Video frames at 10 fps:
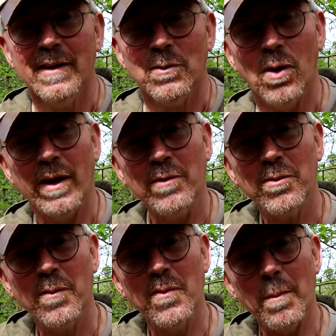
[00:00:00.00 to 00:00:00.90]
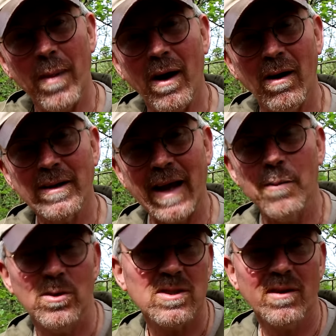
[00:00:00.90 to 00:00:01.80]
working from the bark
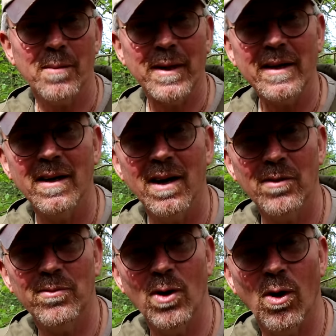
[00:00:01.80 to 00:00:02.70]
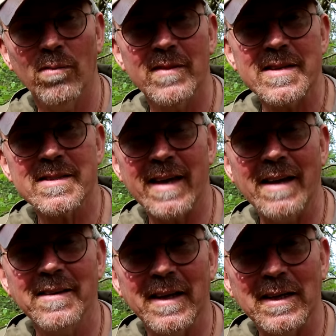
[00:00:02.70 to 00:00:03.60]
downwards. I'm going to make a full-on
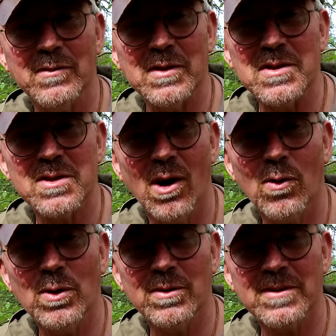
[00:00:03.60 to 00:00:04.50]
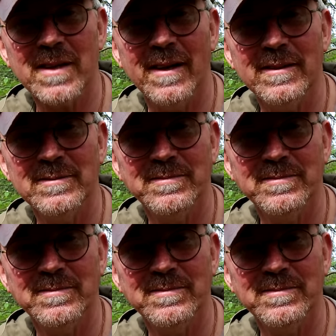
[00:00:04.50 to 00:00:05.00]
Scandinavian style KUKSA.